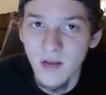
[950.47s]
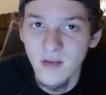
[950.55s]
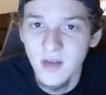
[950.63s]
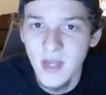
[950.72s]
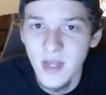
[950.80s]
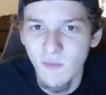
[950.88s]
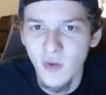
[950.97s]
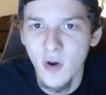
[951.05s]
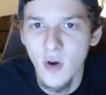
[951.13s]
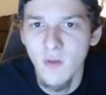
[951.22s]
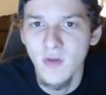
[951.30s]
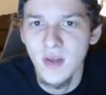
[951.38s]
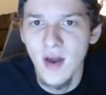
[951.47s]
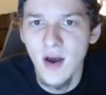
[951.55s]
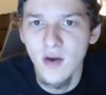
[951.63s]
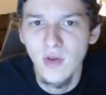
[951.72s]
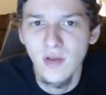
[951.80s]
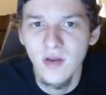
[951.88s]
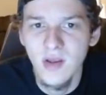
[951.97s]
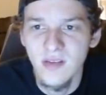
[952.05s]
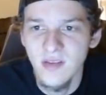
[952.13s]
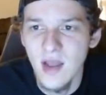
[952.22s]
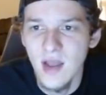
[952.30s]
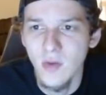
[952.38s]
today. If we go over to Yahoo and look at his
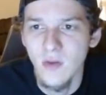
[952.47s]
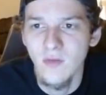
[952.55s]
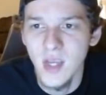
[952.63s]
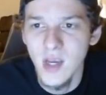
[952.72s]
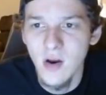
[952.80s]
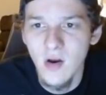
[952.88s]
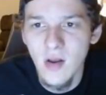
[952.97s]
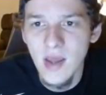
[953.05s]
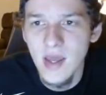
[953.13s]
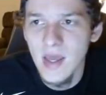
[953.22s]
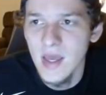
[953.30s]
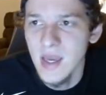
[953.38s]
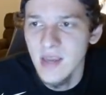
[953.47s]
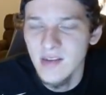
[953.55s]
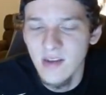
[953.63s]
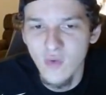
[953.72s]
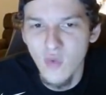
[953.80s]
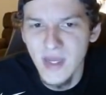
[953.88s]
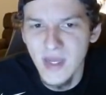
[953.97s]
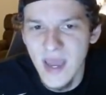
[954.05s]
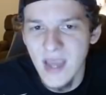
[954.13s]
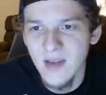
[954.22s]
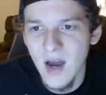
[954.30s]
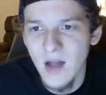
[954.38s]
salary over here, he's at
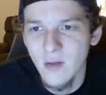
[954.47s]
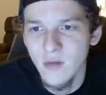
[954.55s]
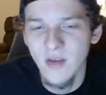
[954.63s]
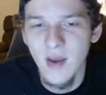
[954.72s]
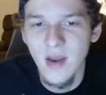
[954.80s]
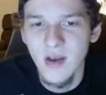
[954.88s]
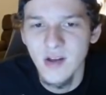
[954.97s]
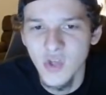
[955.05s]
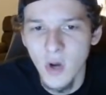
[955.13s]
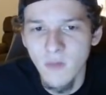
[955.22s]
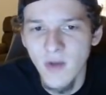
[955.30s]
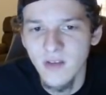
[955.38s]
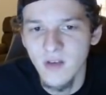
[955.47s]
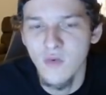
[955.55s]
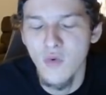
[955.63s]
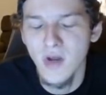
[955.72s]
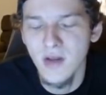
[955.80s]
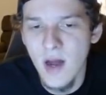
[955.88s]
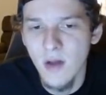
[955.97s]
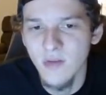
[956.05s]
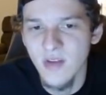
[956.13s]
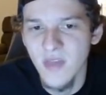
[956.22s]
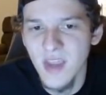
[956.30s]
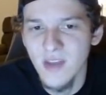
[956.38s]
$28. Jovell's at $20.
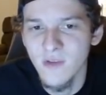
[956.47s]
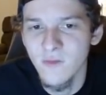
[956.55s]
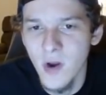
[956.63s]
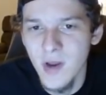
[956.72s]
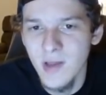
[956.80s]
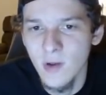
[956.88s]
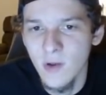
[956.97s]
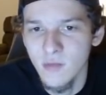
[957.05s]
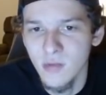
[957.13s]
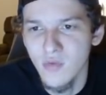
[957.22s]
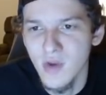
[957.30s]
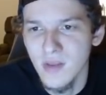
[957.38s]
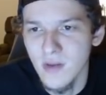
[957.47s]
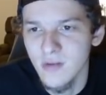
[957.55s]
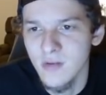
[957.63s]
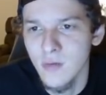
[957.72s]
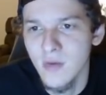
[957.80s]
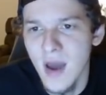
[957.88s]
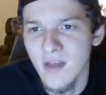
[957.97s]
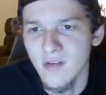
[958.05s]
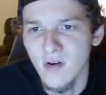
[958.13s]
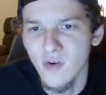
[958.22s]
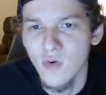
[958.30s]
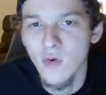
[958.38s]
I think it's very close between those two guys
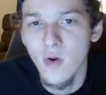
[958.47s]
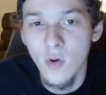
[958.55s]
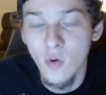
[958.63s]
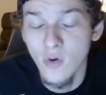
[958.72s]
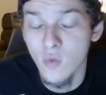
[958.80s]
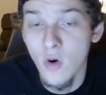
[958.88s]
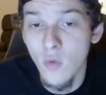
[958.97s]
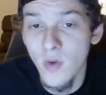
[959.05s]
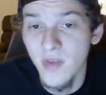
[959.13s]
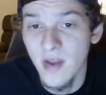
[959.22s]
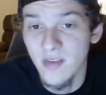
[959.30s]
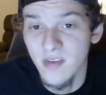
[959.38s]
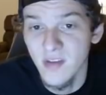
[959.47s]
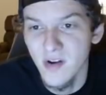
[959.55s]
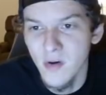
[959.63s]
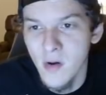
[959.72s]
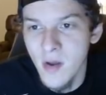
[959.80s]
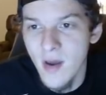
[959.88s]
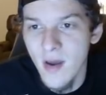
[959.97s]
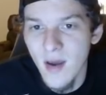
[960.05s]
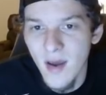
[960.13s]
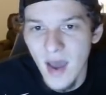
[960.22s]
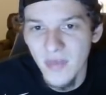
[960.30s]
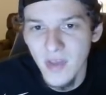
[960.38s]
on who to roll with at center.
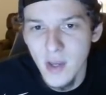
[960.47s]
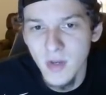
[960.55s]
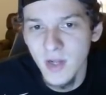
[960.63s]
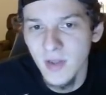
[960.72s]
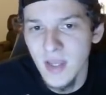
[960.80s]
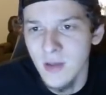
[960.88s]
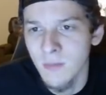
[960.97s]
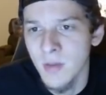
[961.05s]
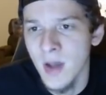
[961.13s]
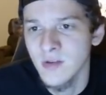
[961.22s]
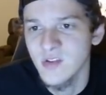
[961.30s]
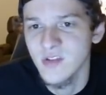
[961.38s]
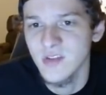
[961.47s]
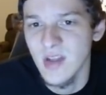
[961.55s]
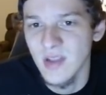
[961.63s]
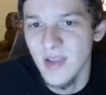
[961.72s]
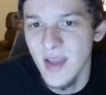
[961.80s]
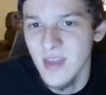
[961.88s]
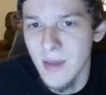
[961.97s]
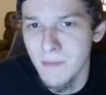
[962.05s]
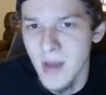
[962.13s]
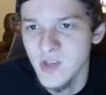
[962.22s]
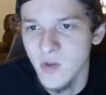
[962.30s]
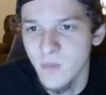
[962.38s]
I think I'm going to lean Capela just because I like that
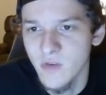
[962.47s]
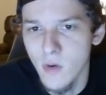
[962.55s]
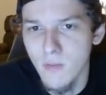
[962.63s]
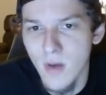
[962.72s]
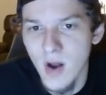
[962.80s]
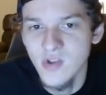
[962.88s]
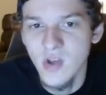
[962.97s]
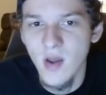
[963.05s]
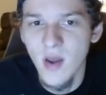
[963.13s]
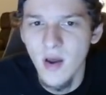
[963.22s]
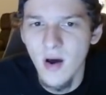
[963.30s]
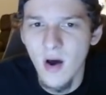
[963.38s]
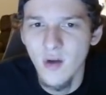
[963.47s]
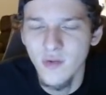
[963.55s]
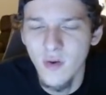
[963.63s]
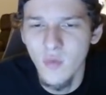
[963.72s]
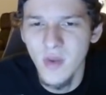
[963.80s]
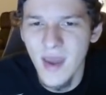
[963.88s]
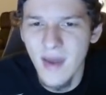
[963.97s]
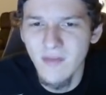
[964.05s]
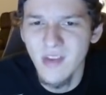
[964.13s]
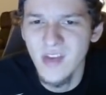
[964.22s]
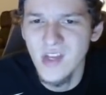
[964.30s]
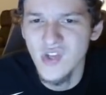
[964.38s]
matchup so much. Also, we haven't seen